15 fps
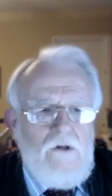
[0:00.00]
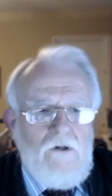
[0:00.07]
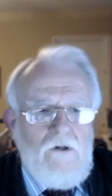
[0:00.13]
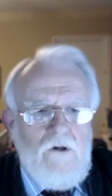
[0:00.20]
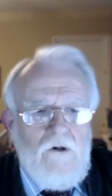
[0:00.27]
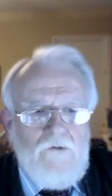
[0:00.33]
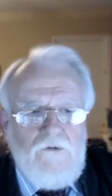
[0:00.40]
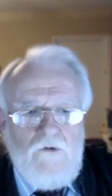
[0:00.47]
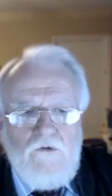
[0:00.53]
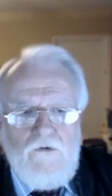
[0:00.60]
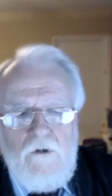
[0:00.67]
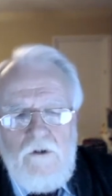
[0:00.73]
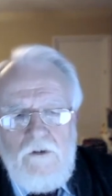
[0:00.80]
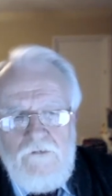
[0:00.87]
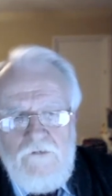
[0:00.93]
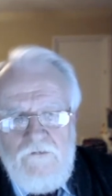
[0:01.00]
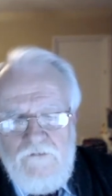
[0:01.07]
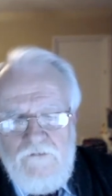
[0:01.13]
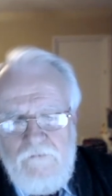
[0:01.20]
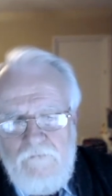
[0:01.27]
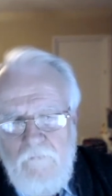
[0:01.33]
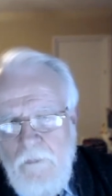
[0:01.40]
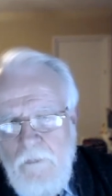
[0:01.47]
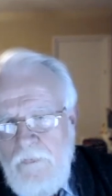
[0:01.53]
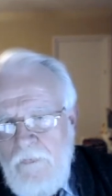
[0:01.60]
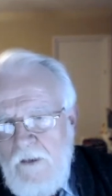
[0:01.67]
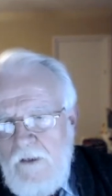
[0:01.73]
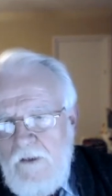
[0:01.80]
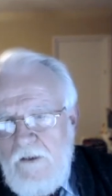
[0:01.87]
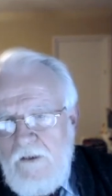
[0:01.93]
on a cross.
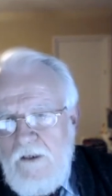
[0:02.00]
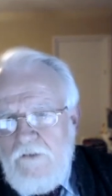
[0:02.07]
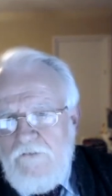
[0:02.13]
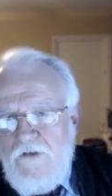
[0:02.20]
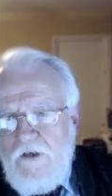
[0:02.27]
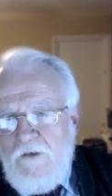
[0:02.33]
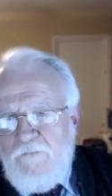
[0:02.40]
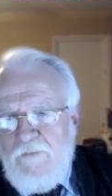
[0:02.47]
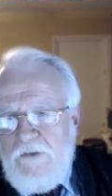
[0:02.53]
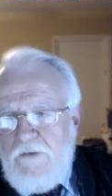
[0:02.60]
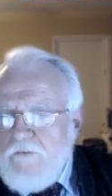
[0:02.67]
And as I've been